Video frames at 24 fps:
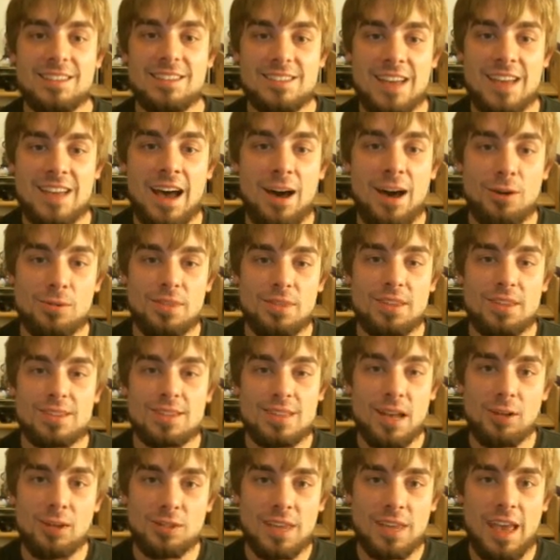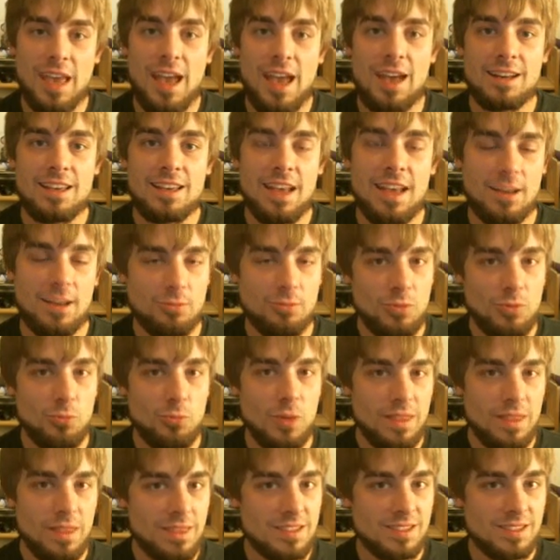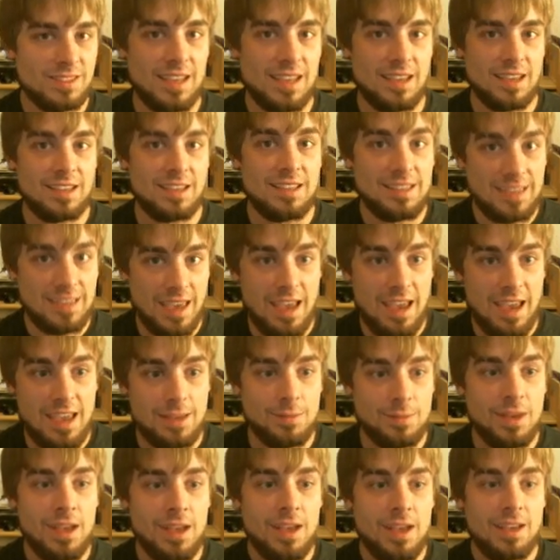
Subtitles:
down the Delcatty and we win the second game.